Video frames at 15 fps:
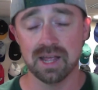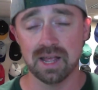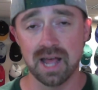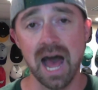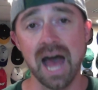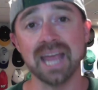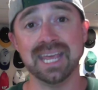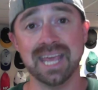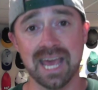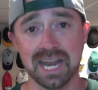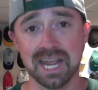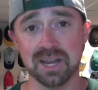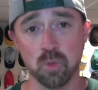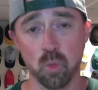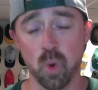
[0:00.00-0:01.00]
I get
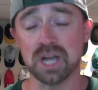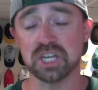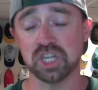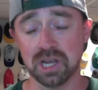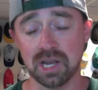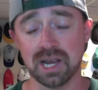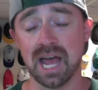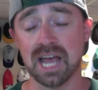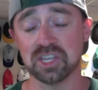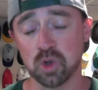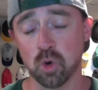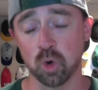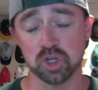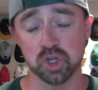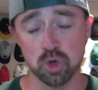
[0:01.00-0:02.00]
it. Watching a guy
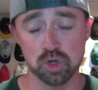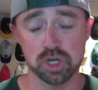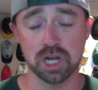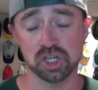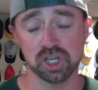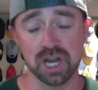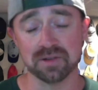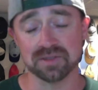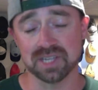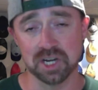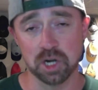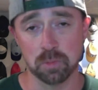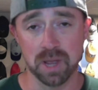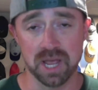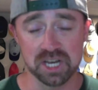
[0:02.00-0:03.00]
score 2 touchdowns on
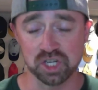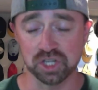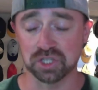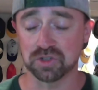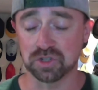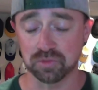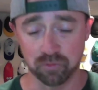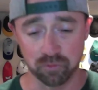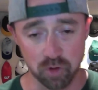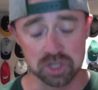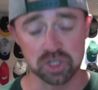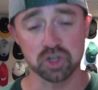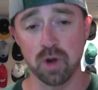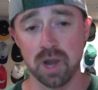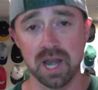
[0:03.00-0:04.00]
your bench is
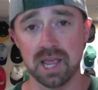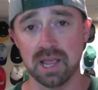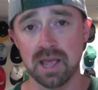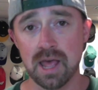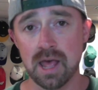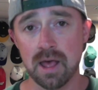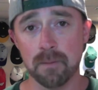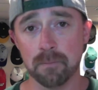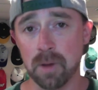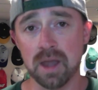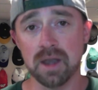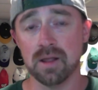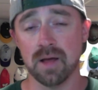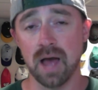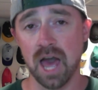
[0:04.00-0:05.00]
frustrating,
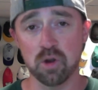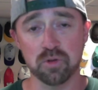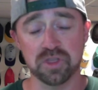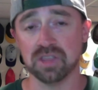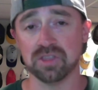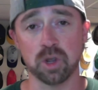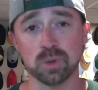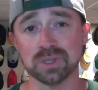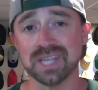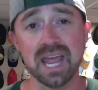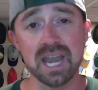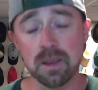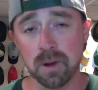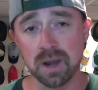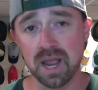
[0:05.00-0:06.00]
but I don't think there was
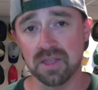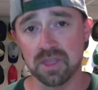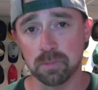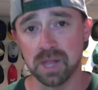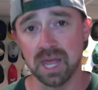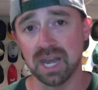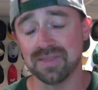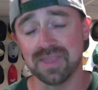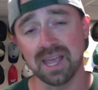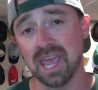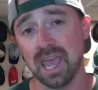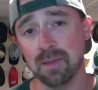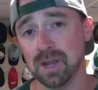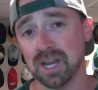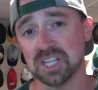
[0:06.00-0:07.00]
anybody on the planet that
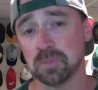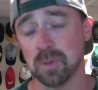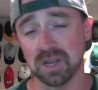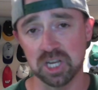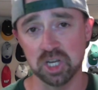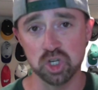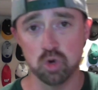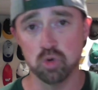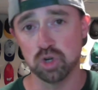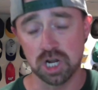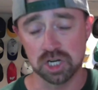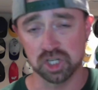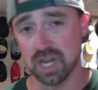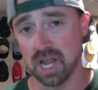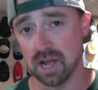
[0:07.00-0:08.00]
came in expecting 2
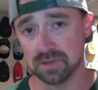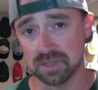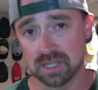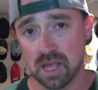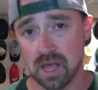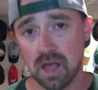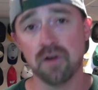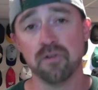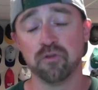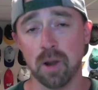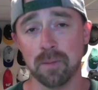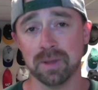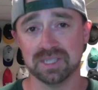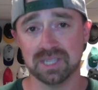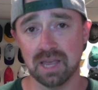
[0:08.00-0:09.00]
touchdowns
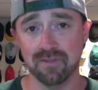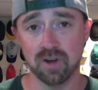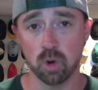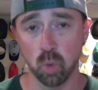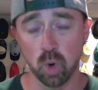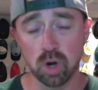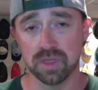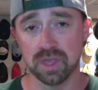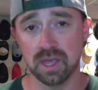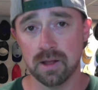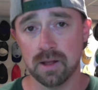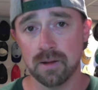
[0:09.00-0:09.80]
from Xavier Worthy.